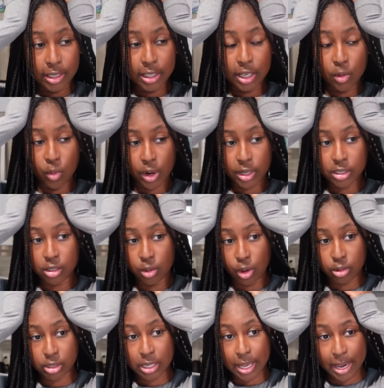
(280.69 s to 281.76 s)
the worst
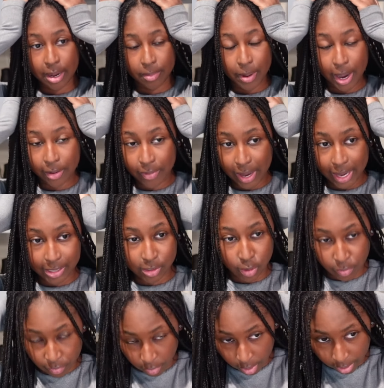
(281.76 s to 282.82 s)
Gross Lab I've had so
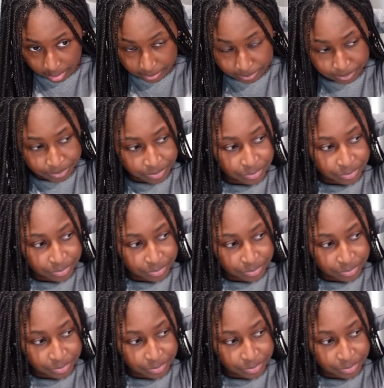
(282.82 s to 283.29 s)
far